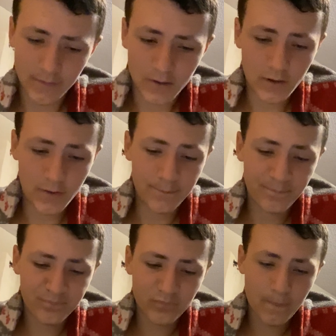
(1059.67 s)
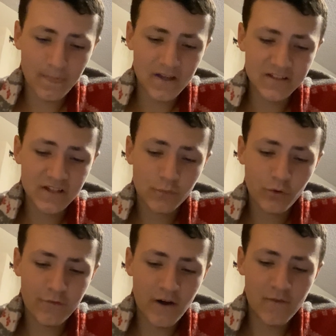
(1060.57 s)

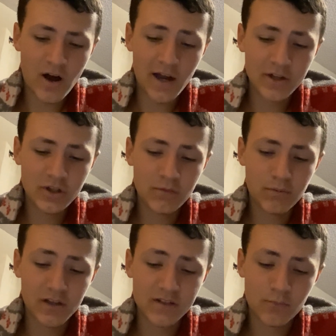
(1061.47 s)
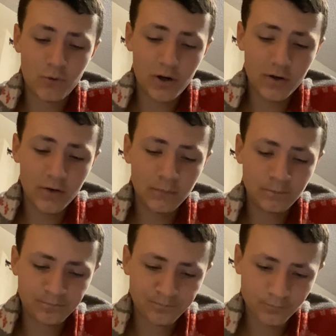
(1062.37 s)
6:45, hygiene plus some water.
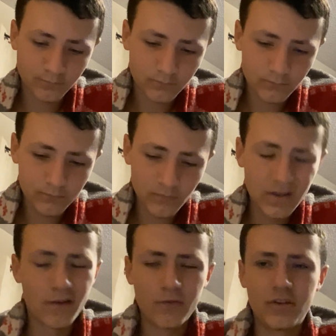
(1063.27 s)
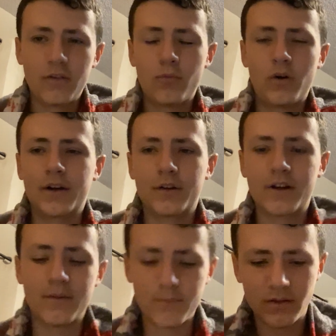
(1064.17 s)
And obviously the water
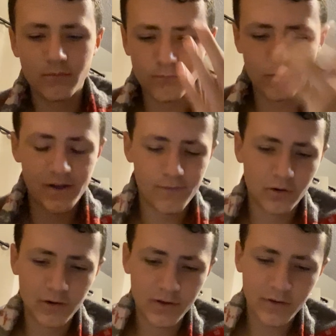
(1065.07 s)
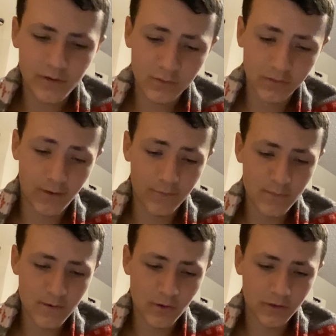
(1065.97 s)
can be whenever. It doesn't have to
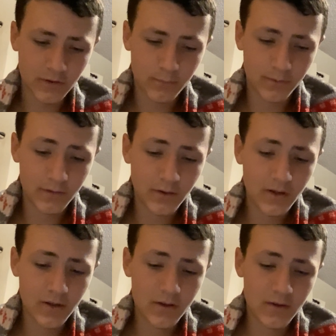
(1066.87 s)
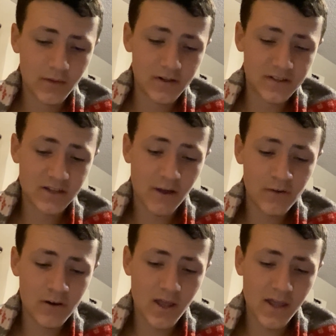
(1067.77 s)
be right there. But then
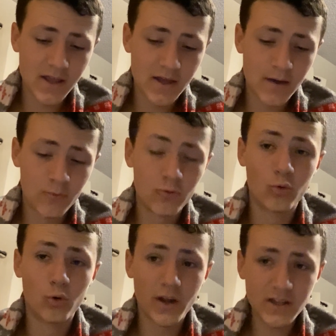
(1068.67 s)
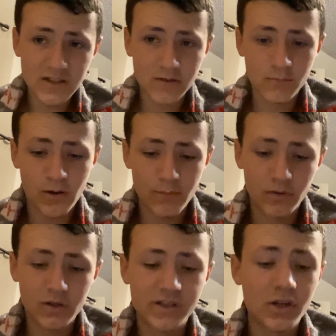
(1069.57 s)
7 a.m., write my
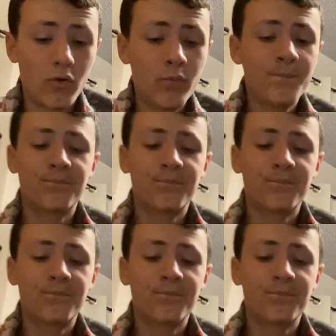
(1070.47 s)
book. So